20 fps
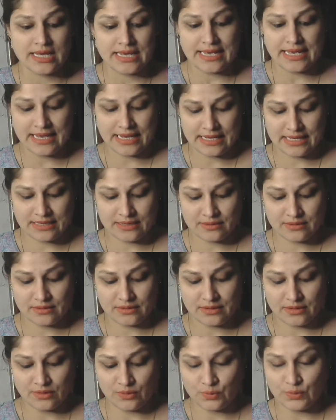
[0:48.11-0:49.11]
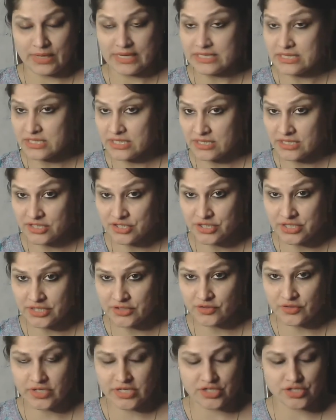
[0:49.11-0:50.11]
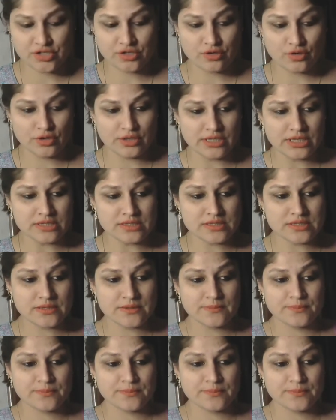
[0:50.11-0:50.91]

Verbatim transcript: and write English literature on it